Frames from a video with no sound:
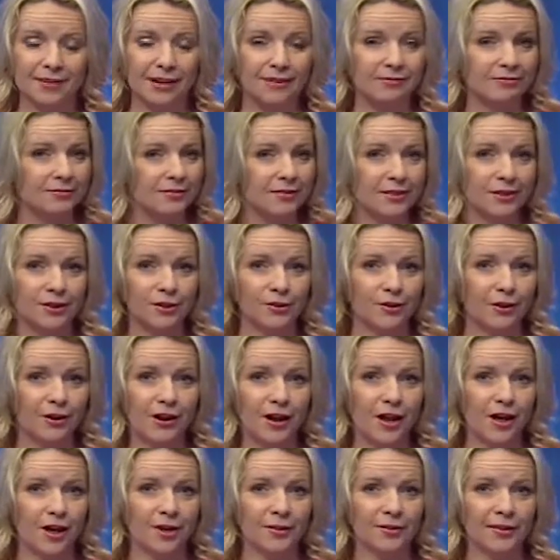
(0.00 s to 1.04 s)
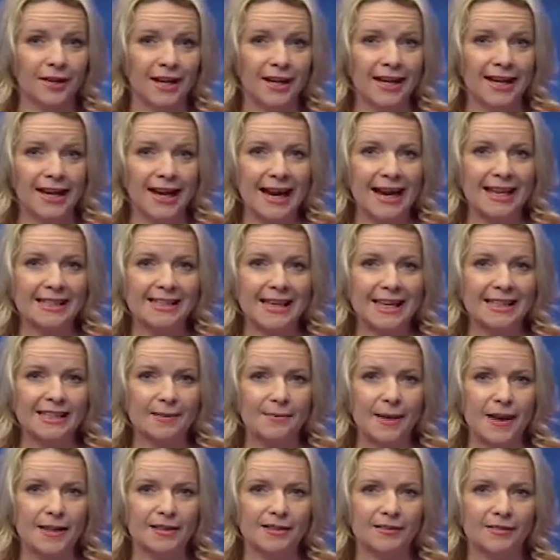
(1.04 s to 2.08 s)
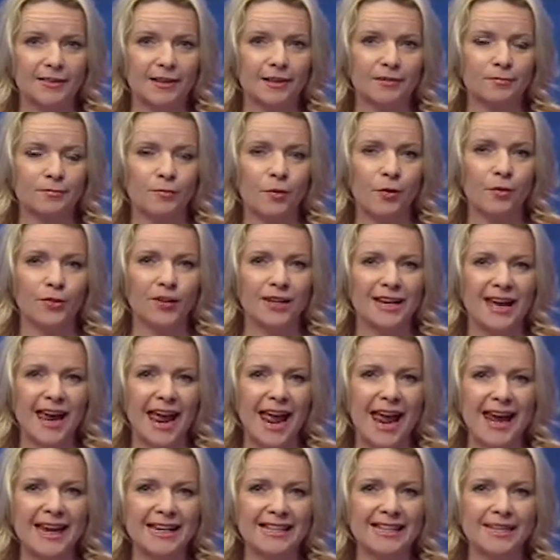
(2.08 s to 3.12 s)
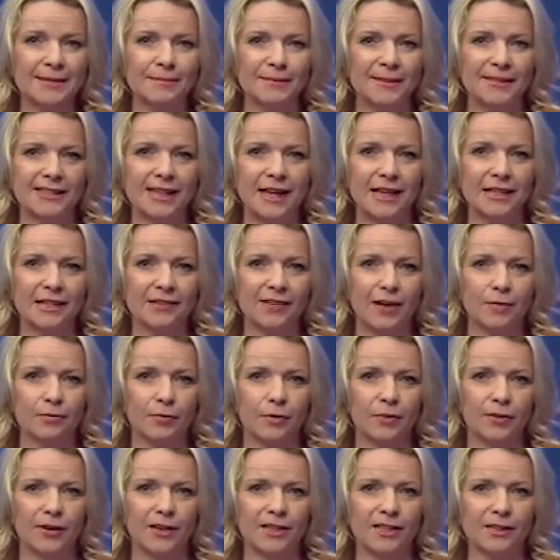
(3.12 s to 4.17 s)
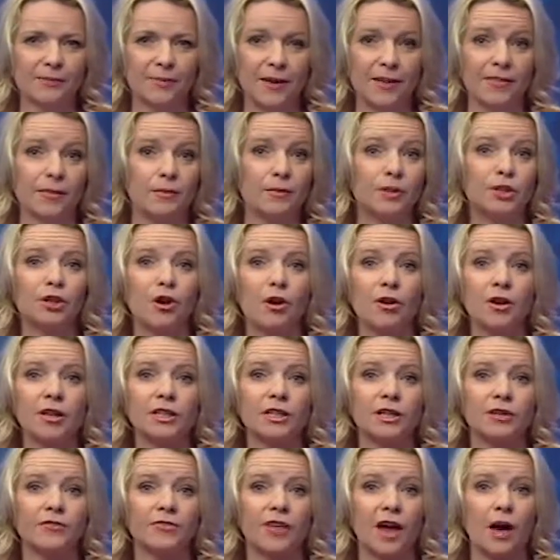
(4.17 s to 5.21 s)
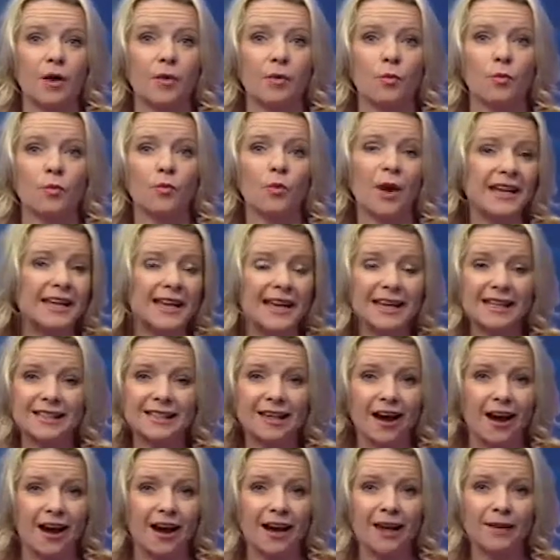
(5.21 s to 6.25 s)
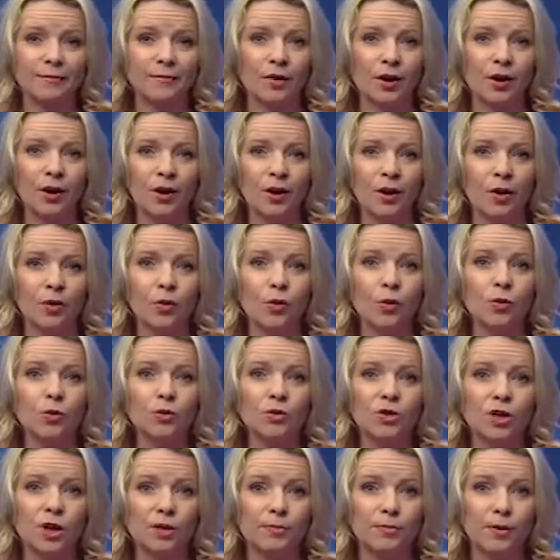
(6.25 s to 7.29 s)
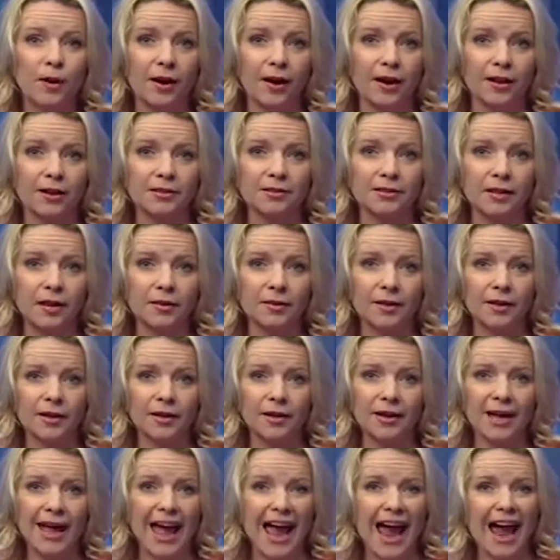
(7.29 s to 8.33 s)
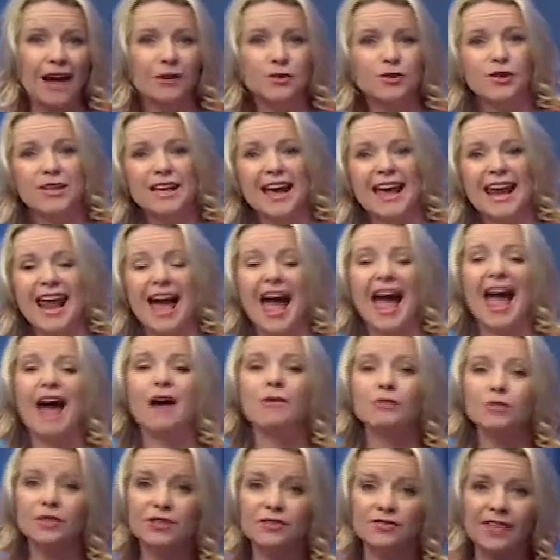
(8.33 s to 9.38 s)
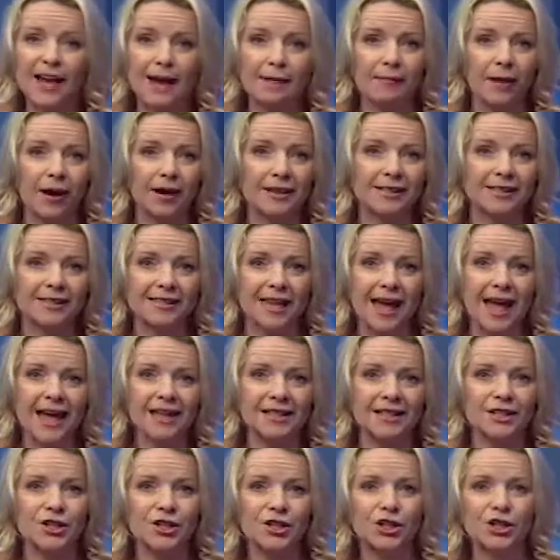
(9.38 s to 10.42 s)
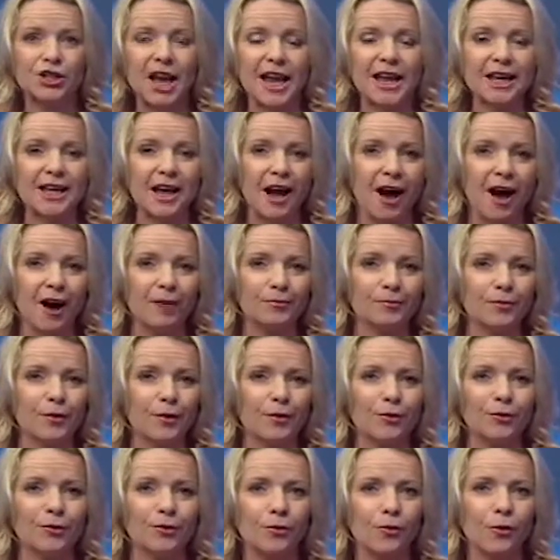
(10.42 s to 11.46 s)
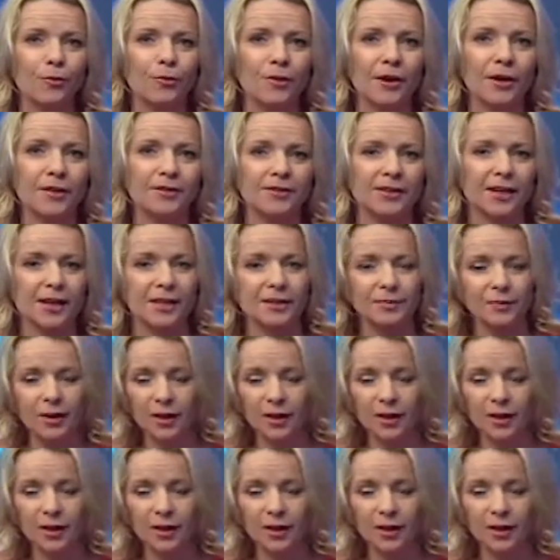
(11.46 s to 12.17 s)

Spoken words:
Well, you're not alone. It's estimated that more than 80% of employees spend the majority of their waking time on autopilot. So how do you get out of that mindset and shake up your thought process?